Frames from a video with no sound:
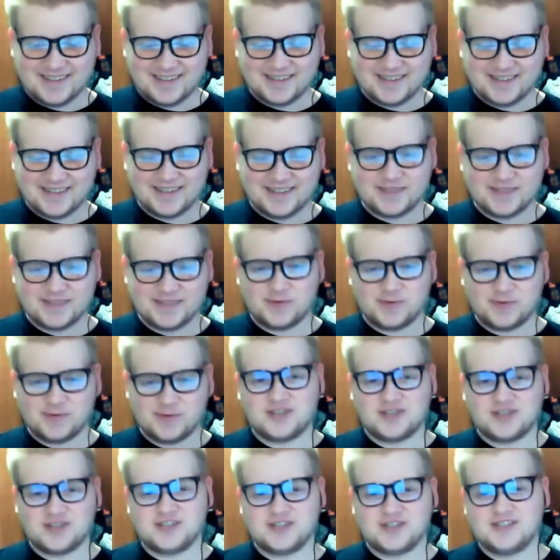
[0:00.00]
Let's
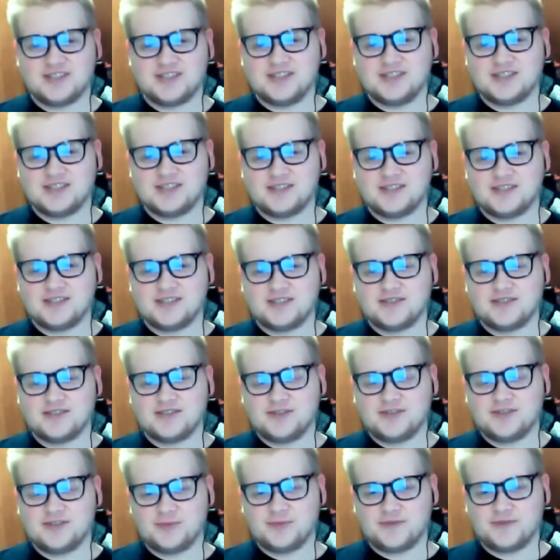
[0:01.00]
watch it. It is
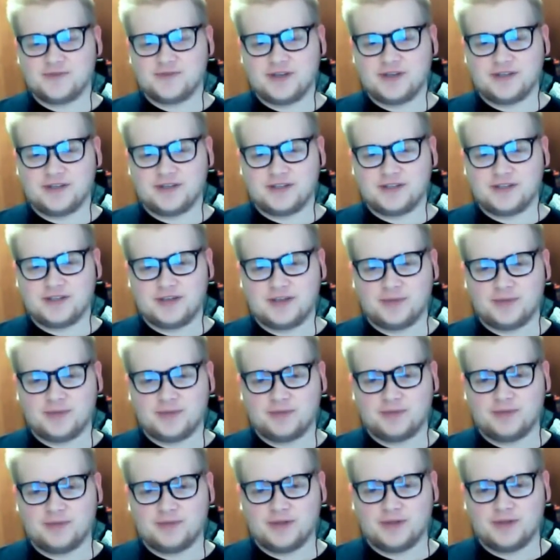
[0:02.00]
super funny. Hold on, I'm
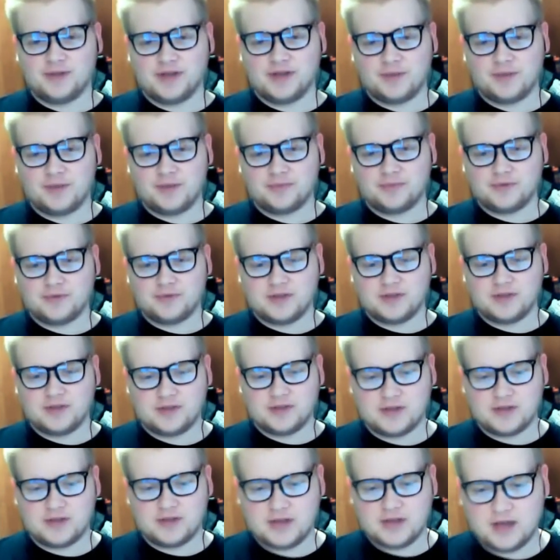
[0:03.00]
going to pull it up,
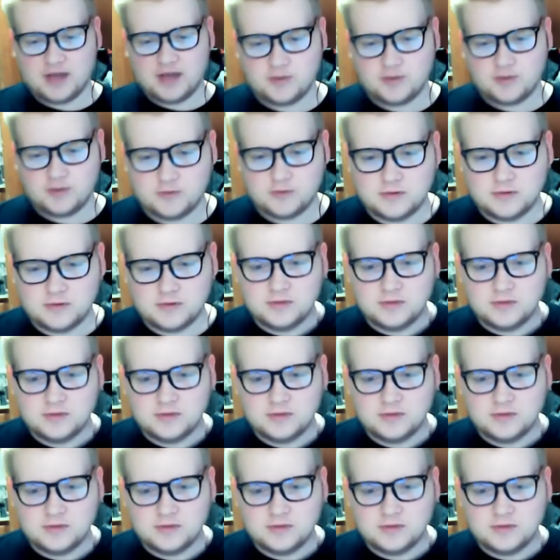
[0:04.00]
and then I will